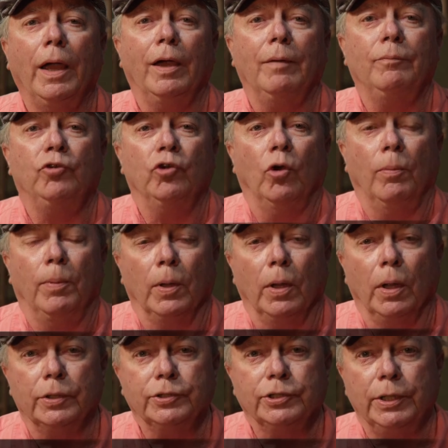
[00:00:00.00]
Hi, I'm Joe
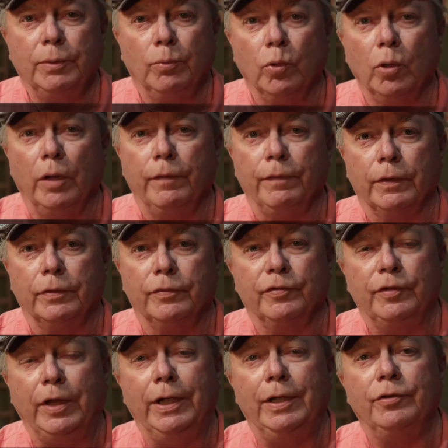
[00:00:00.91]
Boulanger. We're on
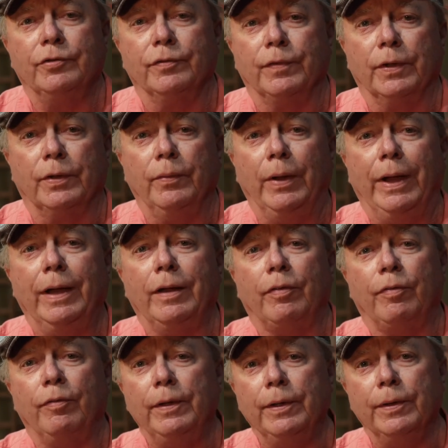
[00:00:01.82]
the stage of the
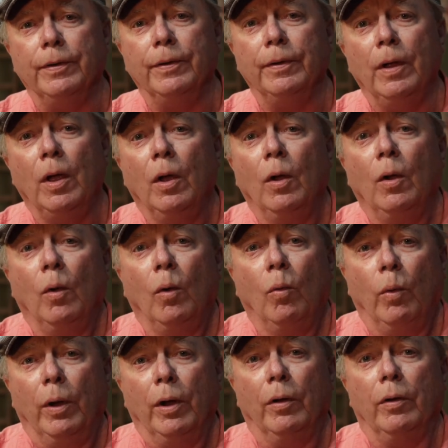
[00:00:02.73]
Grand Theater
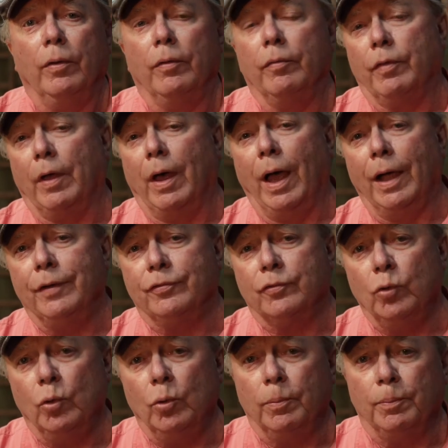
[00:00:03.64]
where the
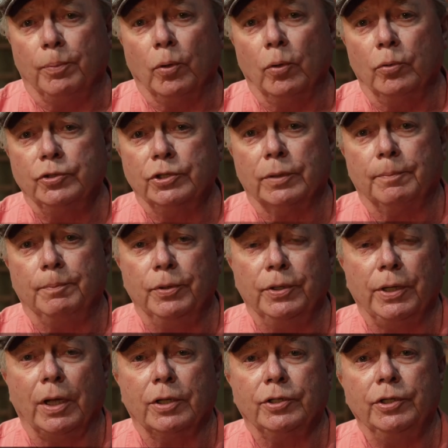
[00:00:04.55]
high school
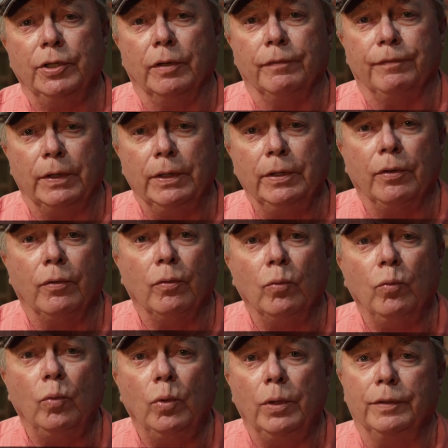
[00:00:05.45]
project production of
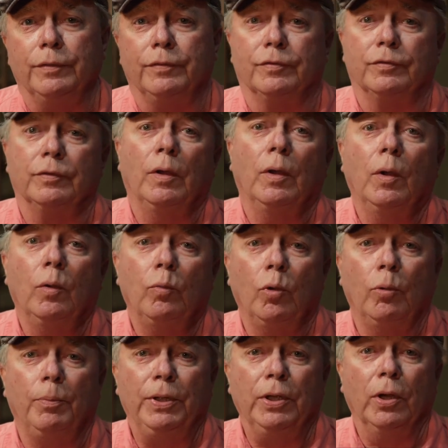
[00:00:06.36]
Into the Woods
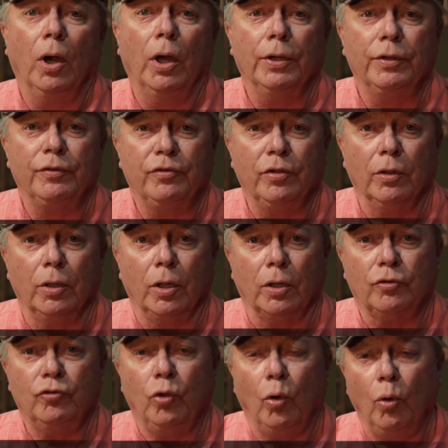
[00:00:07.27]
will be on
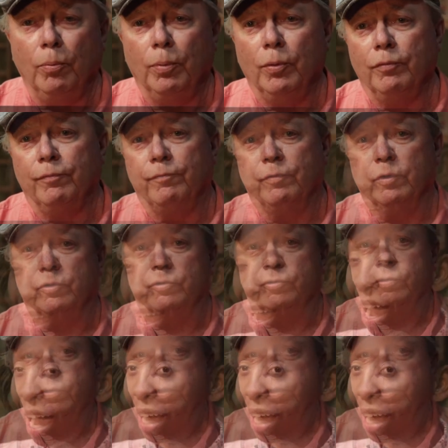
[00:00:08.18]
until October 1st.